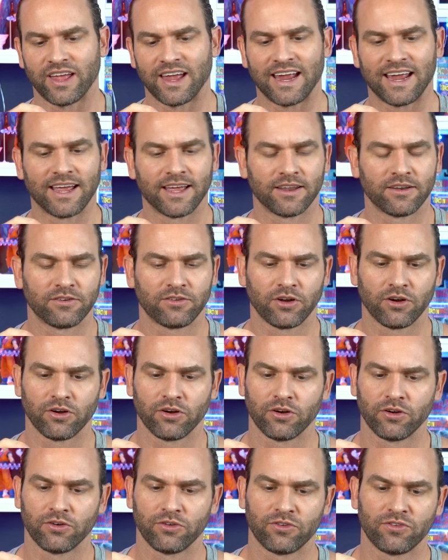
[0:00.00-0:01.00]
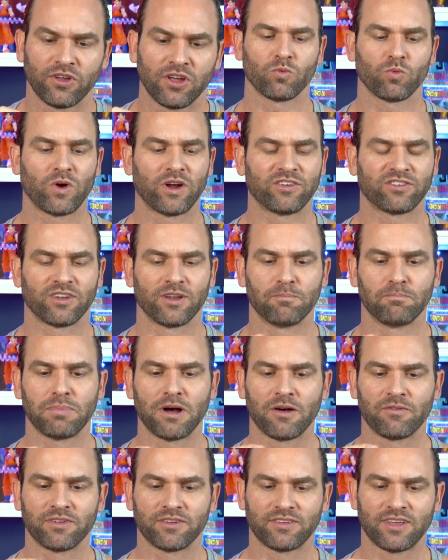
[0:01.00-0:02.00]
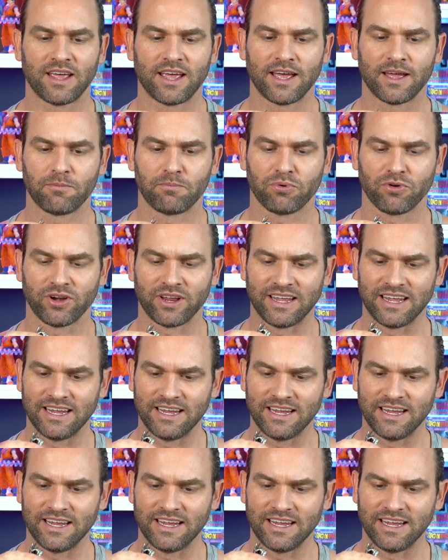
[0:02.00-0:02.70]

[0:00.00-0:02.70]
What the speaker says: the hand turns, raise it above his head pretty